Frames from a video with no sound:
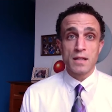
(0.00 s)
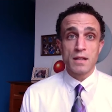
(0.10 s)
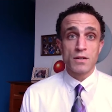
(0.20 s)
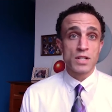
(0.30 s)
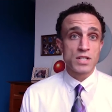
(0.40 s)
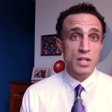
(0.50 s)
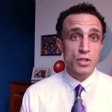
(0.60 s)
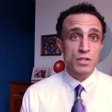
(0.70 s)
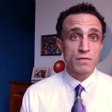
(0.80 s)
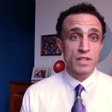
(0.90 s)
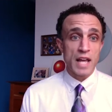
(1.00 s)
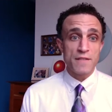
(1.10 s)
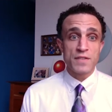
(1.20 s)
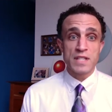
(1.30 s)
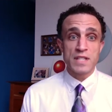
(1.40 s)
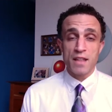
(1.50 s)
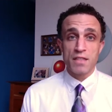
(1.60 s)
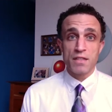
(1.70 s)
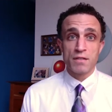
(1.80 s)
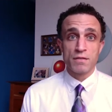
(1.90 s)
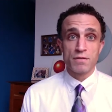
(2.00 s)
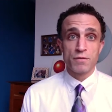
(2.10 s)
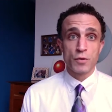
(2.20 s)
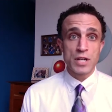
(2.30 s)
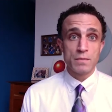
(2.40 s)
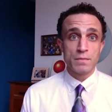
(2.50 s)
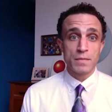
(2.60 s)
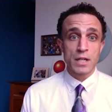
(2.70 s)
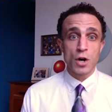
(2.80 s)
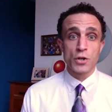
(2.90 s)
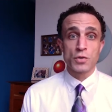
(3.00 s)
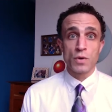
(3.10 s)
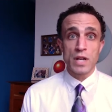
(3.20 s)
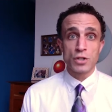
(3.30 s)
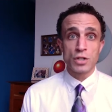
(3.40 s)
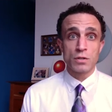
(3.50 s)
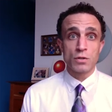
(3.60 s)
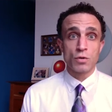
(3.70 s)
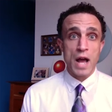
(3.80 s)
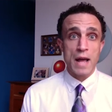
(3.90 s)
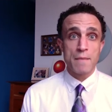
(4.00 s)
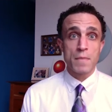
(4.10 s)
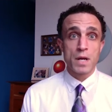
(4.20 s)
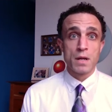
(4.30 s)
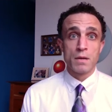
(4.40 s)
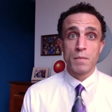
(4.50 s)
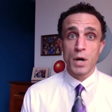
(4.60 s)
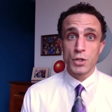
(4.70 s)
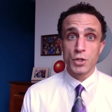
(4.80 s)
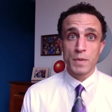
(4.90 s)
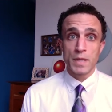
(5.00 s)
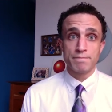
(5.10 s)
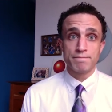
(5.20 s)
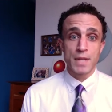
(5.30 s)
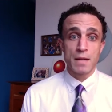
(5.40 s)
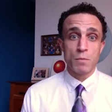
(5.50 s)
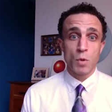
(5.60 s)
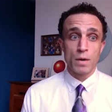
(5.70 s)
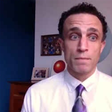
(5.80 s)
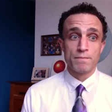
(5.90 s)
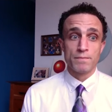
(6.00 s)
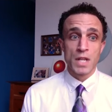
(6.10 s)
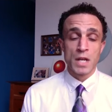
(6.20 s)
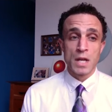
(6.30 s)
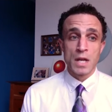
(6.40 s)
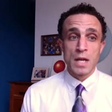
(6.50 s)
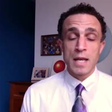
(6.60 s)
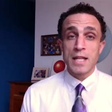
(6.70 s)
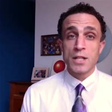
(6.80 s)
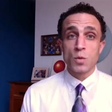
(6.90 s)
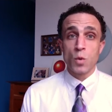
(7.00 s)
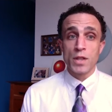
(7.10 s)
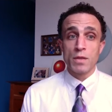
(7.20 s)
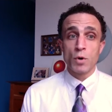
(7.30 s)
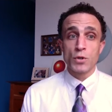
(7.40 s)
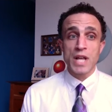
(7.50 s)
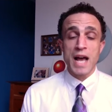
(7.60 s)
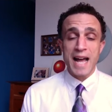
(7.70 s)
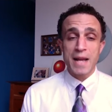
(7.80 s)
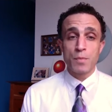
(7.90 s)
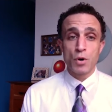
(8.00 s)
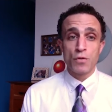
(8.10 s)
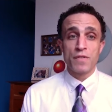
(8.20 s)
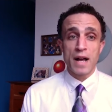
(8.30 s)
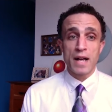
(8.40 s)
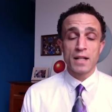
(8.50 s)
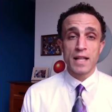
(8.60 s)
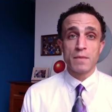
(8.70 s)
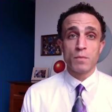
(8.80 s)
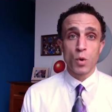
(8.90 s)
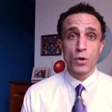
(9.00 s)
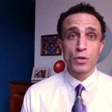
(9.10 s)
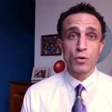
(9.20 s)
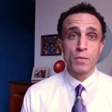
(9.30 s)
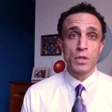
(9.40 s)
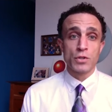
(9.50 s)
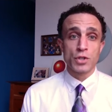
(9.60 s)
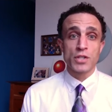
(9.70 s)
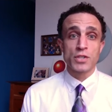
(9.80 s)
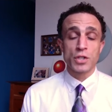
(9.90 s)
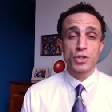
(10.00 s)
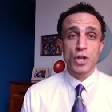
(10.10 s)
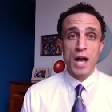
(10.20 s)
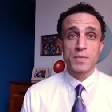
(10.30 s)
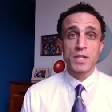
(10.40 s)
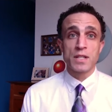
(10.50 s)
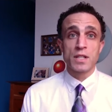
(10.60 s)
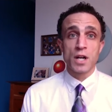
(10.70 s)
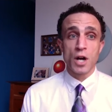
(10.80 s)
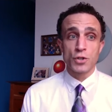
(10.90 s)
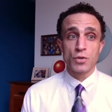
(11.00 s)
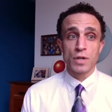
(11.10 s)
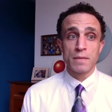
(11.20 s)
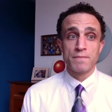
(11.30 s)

Their decisions of life and death, freedom, incarceration, crime, punishment, and more. It's one of the most high-profile and important criminal justice jobs in the country.